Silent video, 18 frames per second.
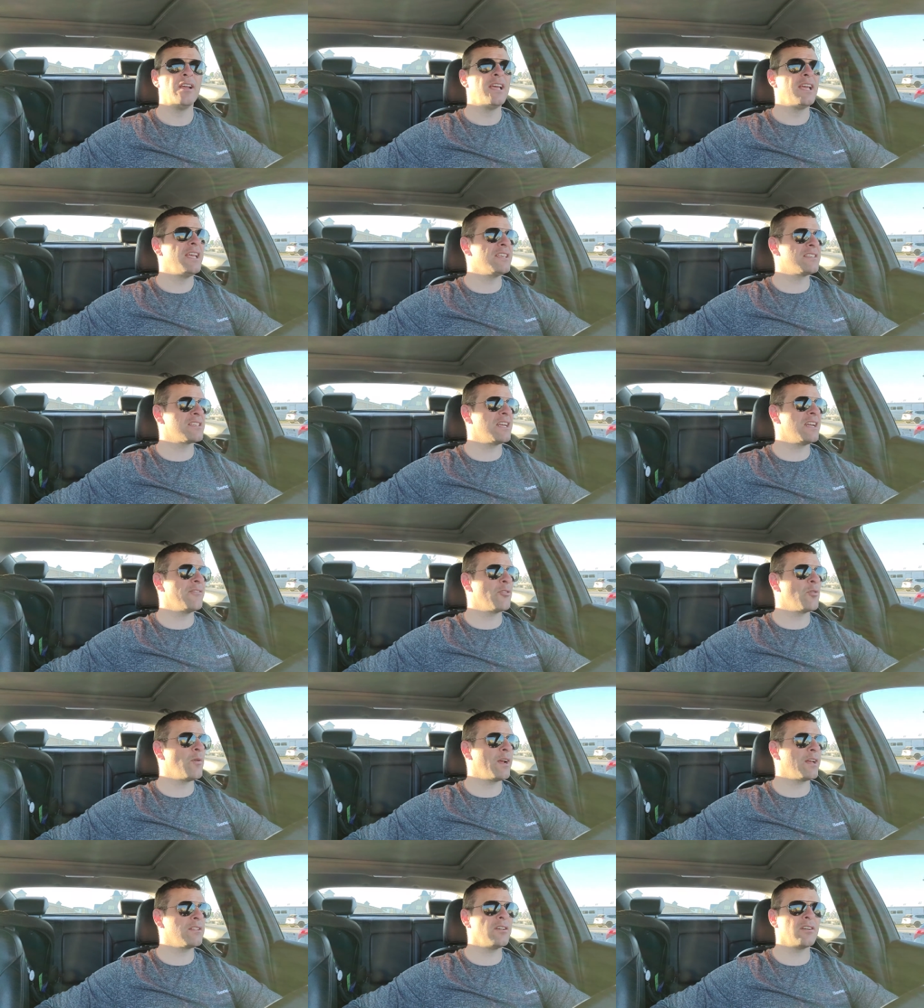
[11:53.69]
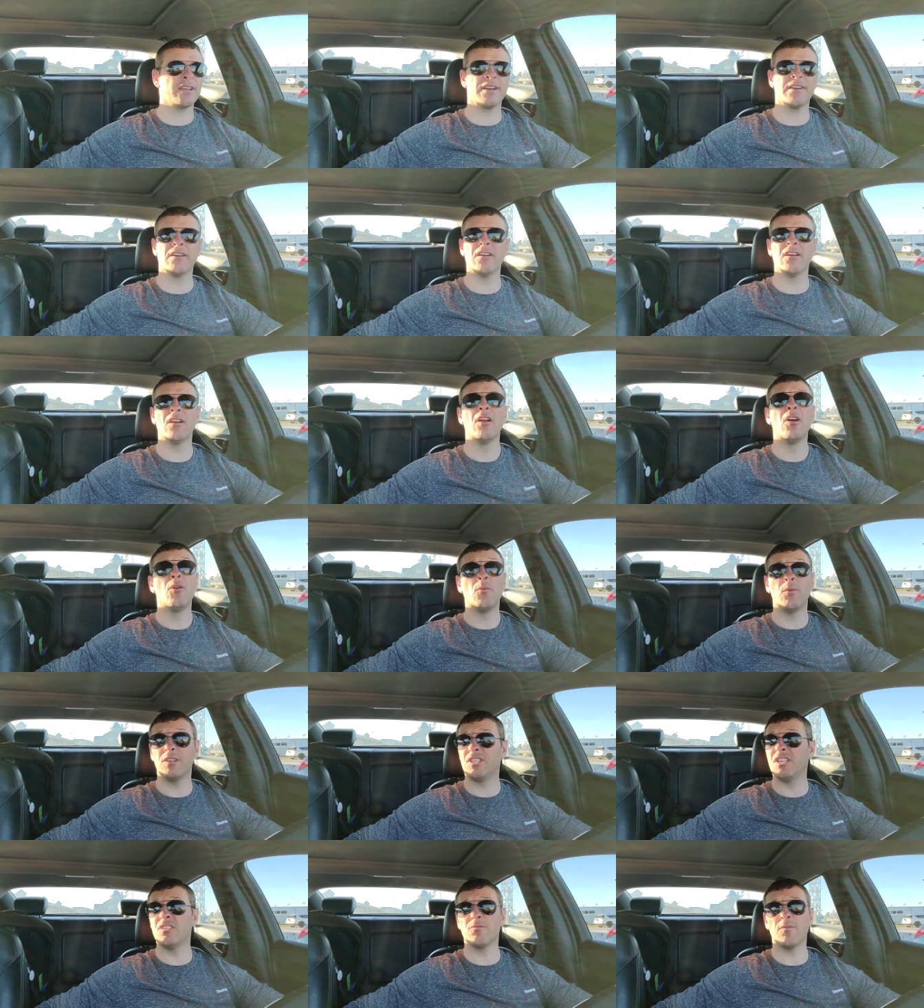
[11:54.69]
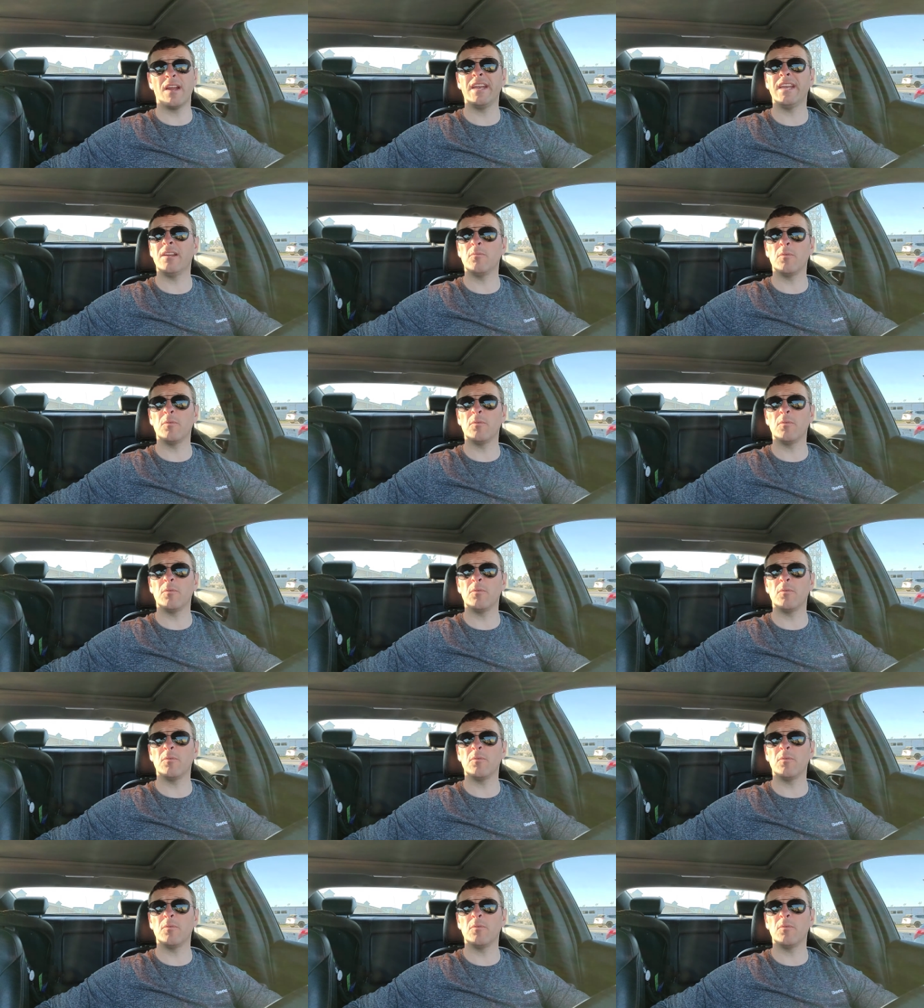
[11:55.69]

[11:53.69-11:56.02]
He's going to have a quick look at her. When she's ready,